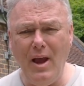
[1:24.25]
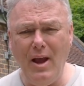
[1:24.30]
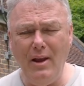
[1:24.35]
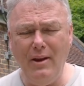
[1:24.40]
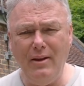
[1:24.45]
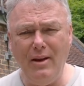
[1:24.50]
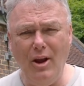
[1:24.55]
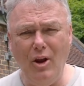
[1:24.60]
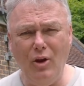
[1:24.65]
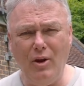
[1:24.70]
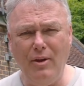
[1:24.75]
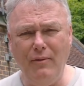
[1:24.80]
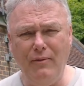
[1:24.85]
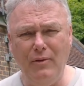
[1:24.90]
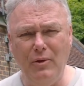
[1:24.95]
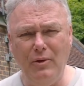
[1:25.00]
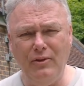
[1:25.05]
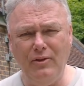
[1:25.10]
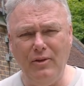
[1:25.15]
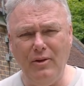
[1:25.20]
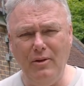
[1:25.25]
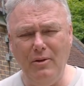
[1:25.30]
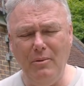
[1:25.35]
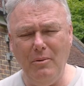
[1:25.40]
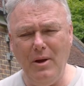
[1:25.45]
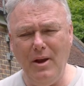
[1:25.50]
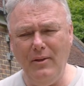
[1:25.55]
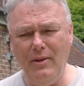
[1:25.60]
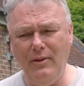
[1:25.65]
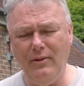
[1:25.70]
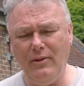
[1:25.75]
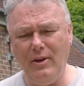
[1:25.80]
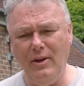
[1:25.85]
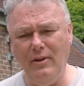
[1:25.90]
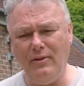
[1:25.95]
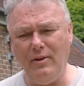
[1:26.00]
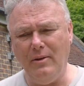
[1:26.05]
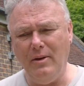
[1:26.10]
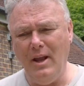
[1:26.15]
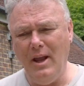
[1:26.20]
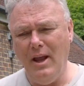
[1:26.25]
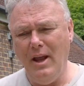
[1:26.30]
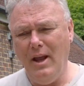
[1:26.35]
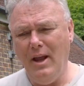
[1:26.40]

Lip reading: and looking forward to this season.